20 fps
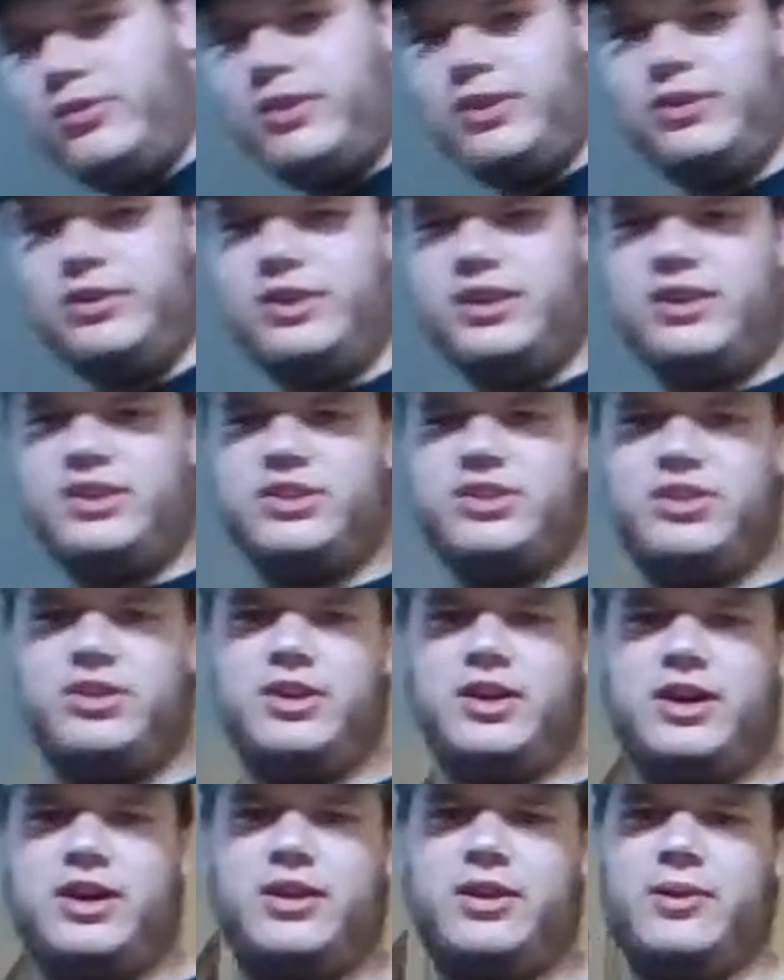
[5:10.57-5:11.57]
And these you
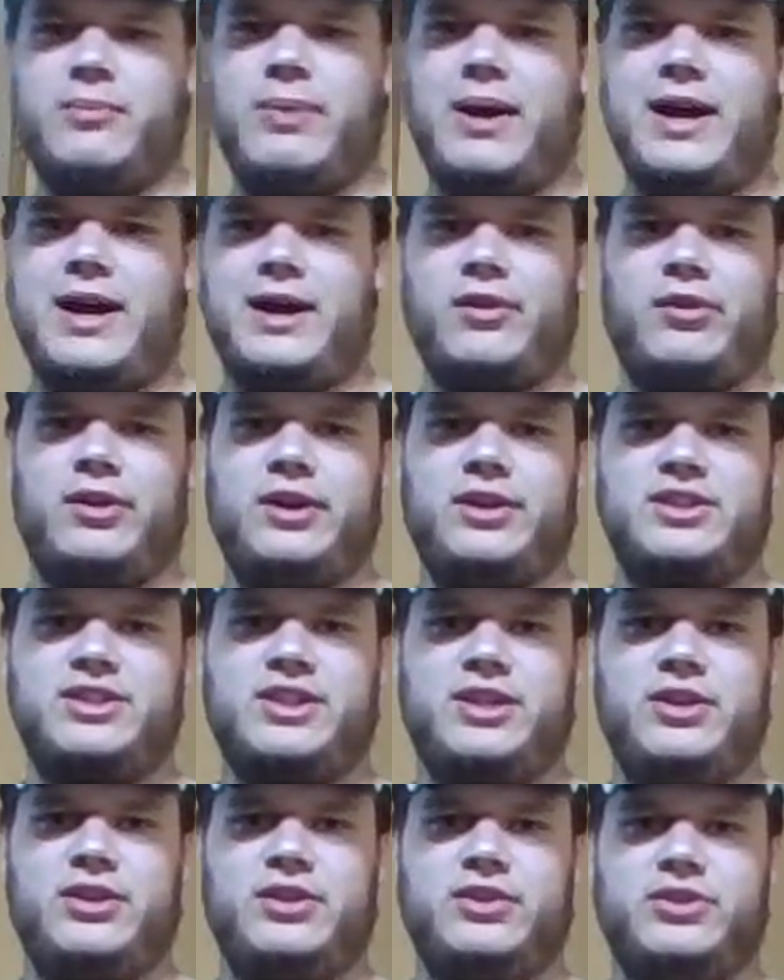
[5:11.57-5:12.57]
got a backrest
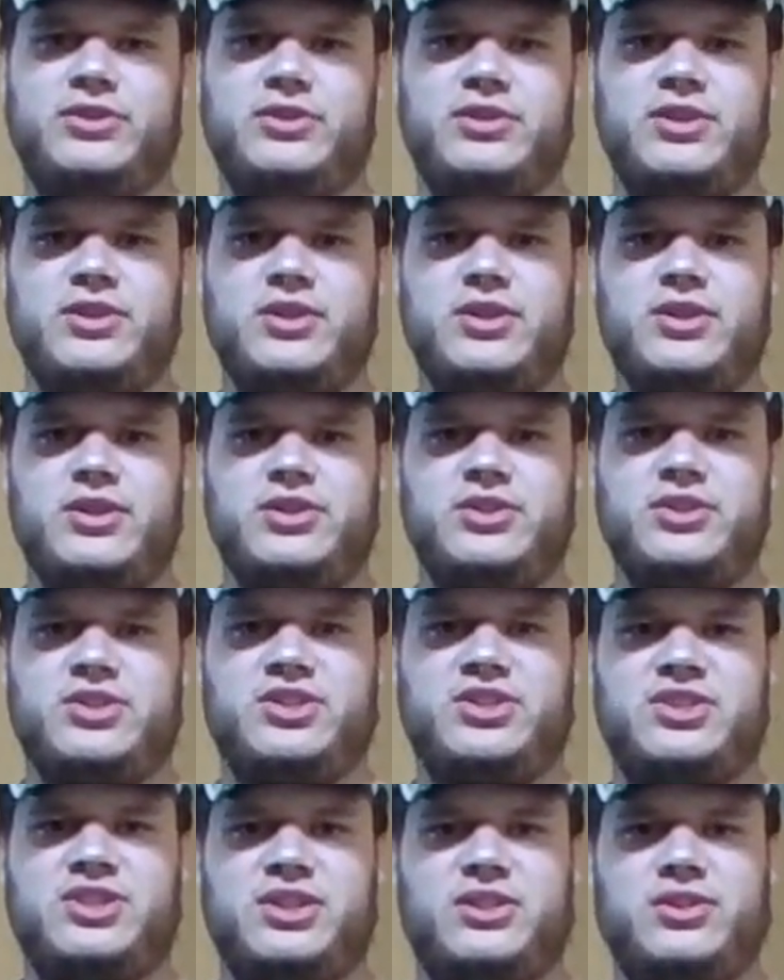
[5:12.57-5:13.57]
that you can
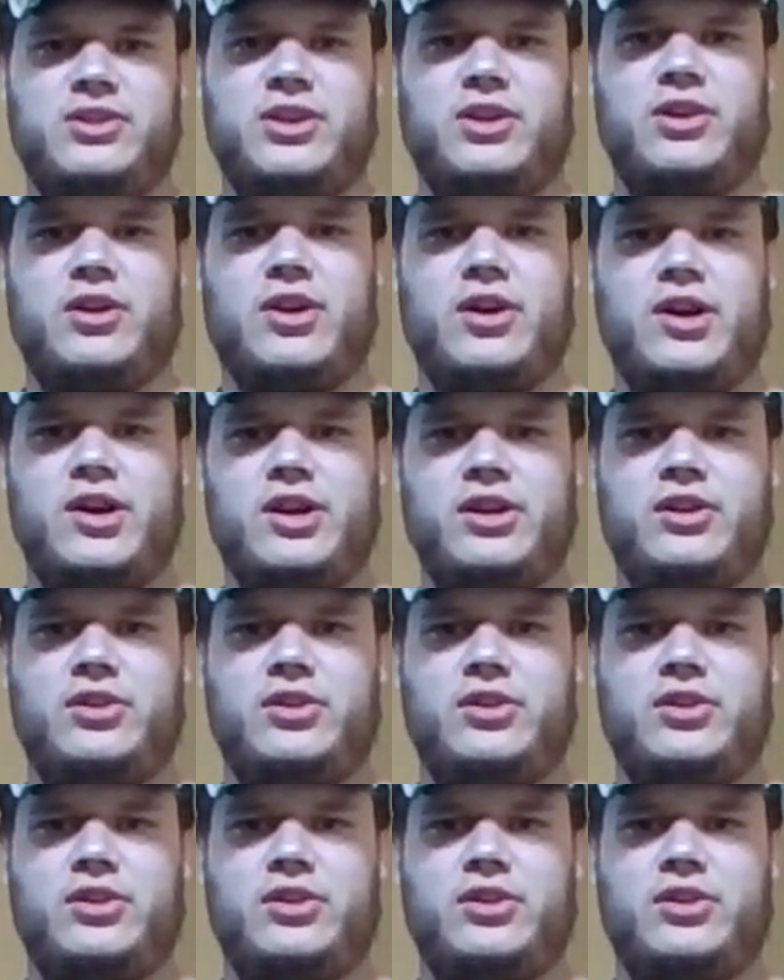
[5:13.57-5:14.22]
just sit there on.